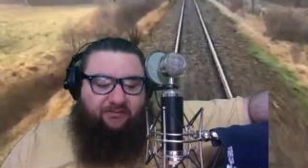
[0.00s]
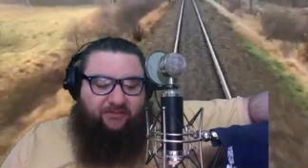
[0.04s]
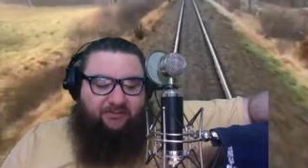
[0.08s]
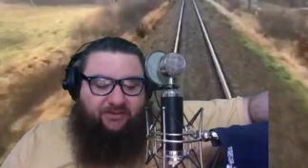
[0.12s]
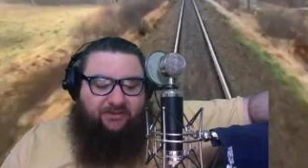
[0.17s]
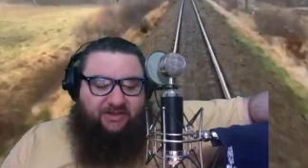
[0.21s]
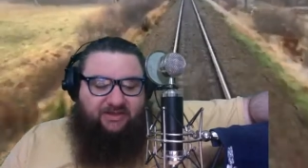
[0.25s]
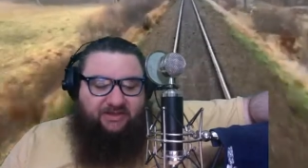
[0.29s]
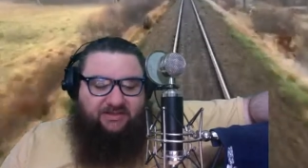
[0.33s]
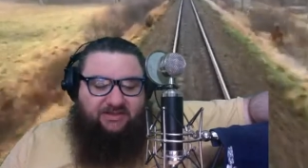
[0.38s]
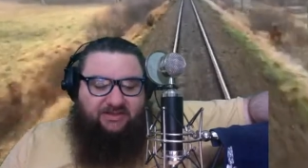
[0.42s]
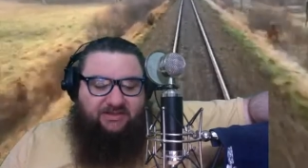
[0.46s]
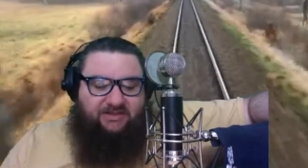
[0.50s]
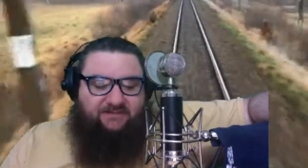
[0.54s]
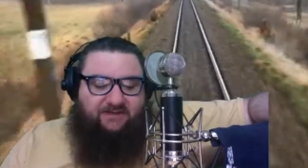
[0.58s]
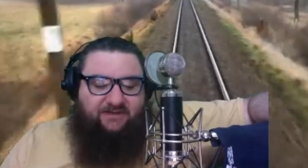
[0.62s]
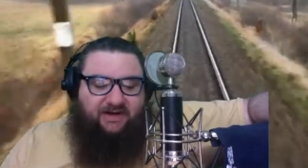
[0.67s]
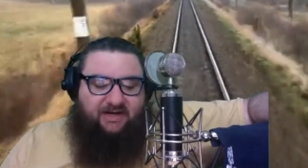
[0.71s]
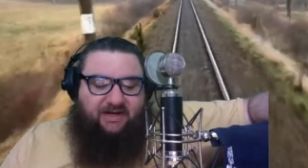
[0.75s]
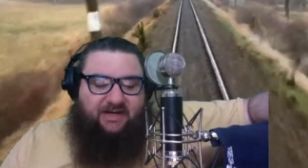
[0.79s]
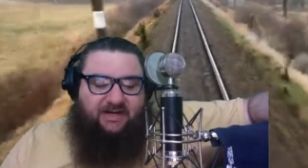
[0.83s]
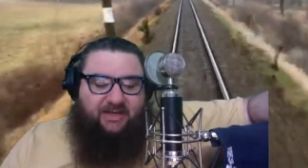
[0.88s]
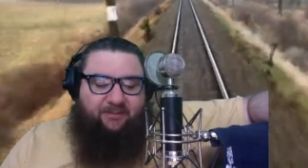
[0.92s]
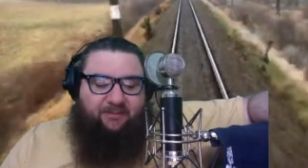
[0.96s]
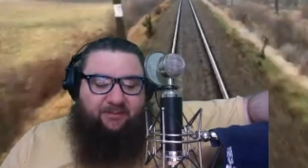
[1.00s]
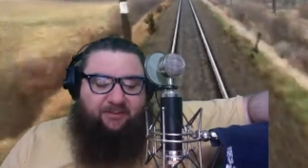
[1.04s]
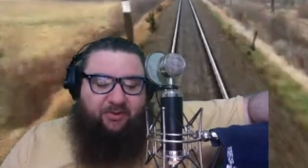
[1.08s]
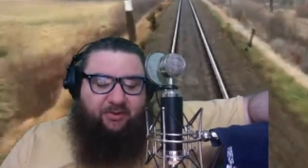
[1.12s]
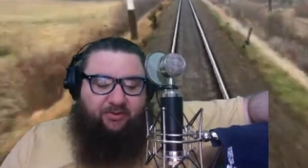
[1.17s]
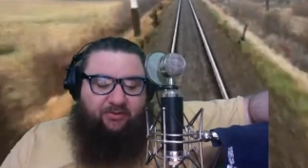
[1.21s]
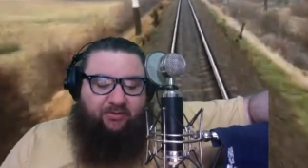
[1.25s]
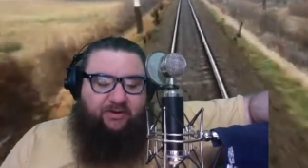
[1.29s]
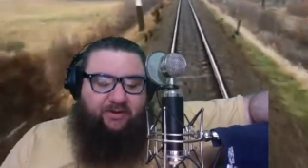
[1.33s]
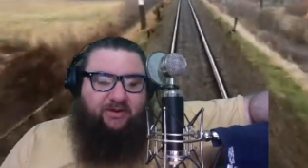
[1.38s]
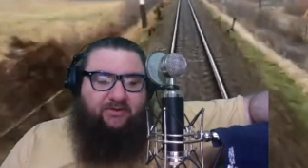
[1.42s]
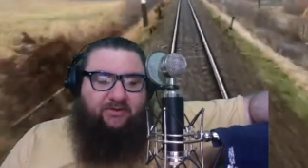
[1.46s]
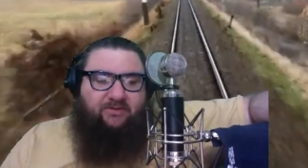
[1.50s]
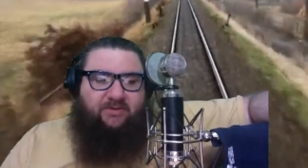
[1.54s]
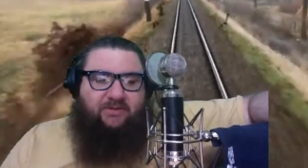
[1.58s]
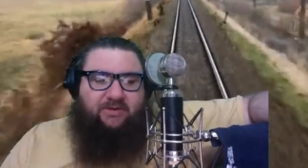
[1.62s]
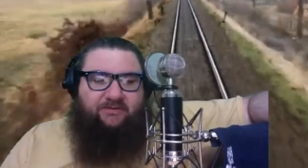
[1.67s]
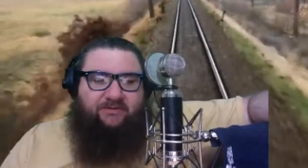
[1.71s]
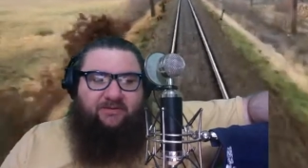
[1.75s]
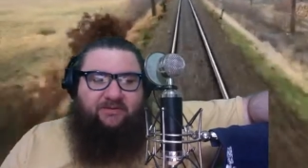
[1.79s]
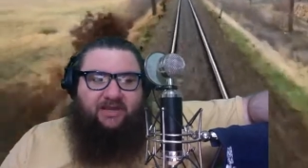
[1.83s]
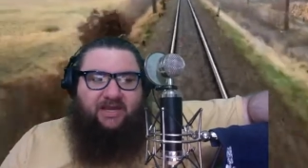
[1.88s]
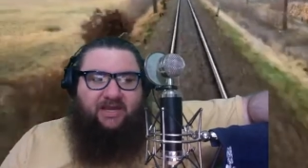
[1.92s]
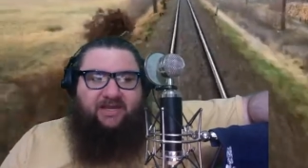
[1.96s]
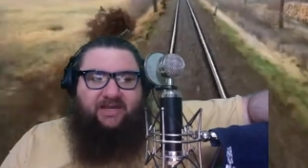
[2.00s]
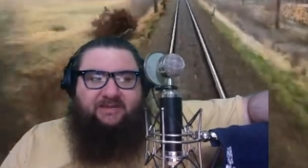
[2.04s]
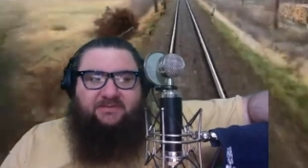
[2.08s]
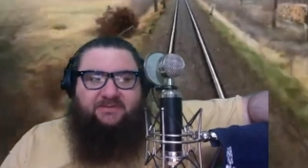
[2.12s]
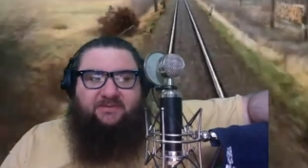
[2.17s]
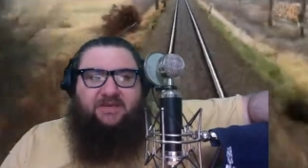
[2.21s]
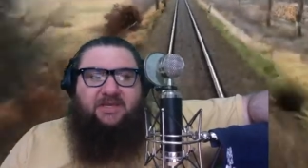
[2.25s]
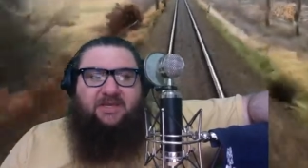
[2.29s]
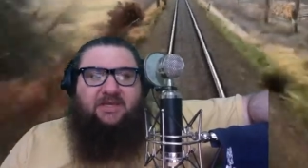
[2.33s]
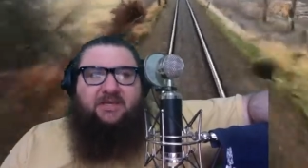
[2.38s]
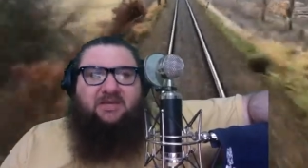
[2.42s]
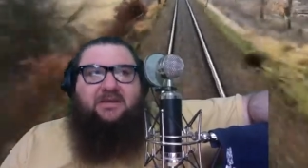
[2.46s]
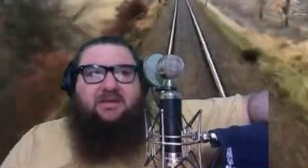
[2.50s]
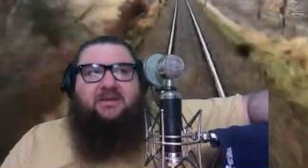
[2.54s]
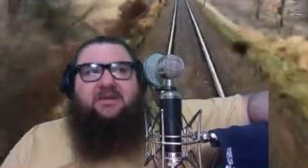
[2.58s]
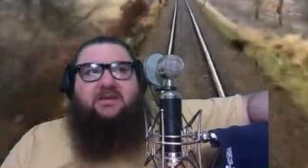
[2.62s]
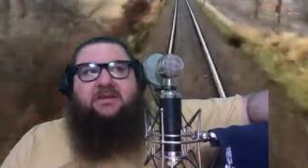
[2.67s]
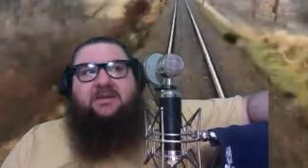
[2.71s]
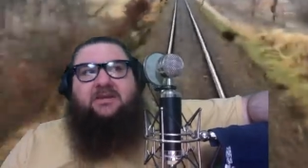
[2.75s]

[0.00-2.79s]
things. And it's very hypocritical, if you ask me,